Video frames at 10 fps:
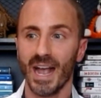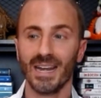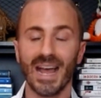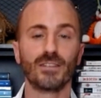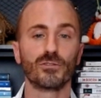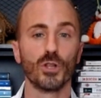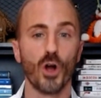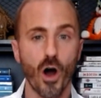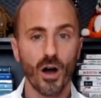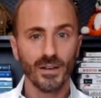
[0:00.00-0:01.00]
And as
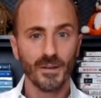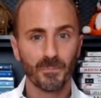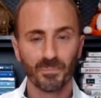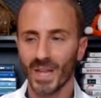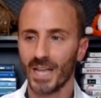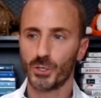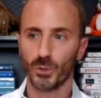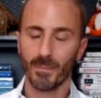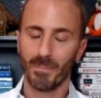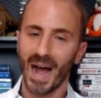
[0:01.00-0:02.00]
long as
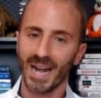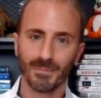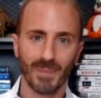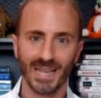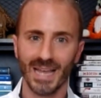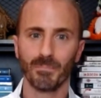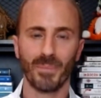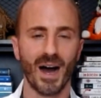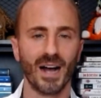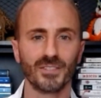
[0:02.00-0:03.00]
you're abiding by
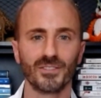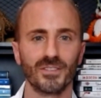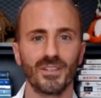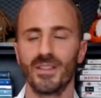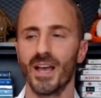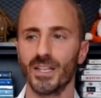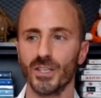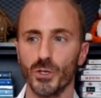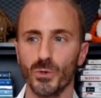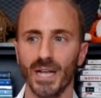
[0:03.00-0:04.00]
that box,
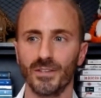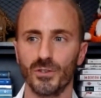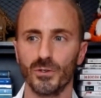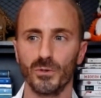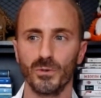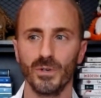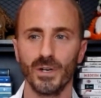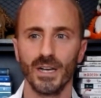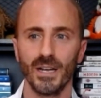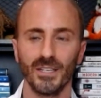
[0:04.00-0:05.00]
then you get to
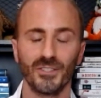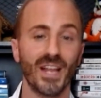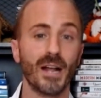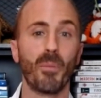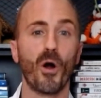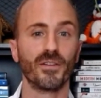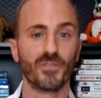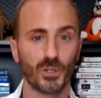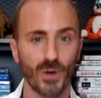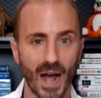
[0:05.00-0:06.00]
stay a part
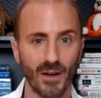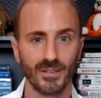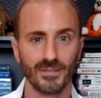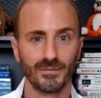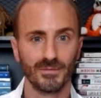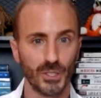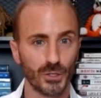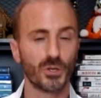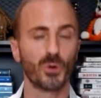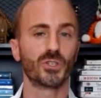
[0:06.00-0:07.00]
of the crowd.
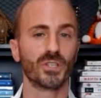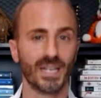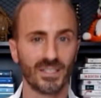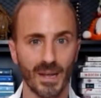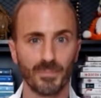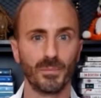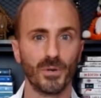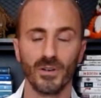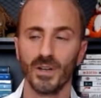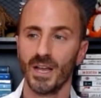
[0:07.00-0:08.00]
You're socially
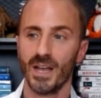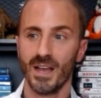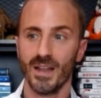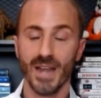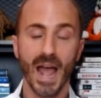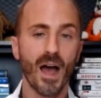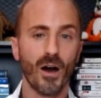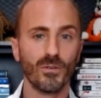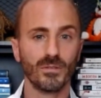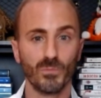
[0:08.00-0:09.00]
acceptable.
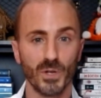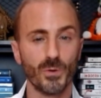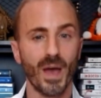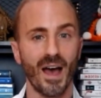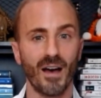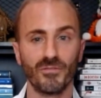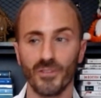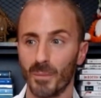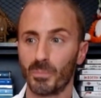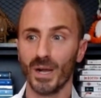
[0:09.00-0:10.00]
Now, when you have
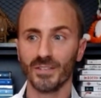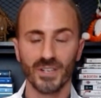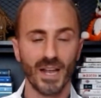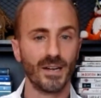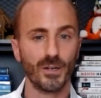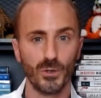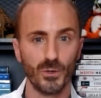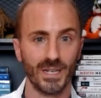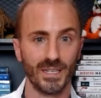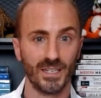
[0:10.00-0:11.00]
a president
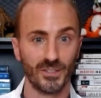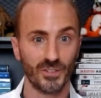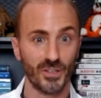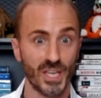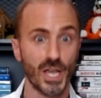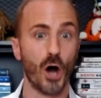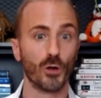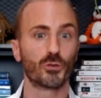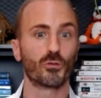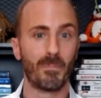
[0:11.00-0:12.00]
who is the
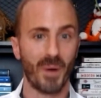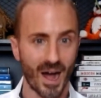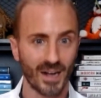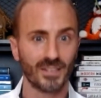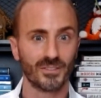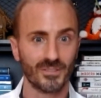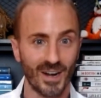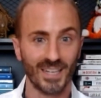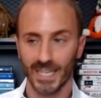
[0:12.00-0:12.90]
ultra box, right?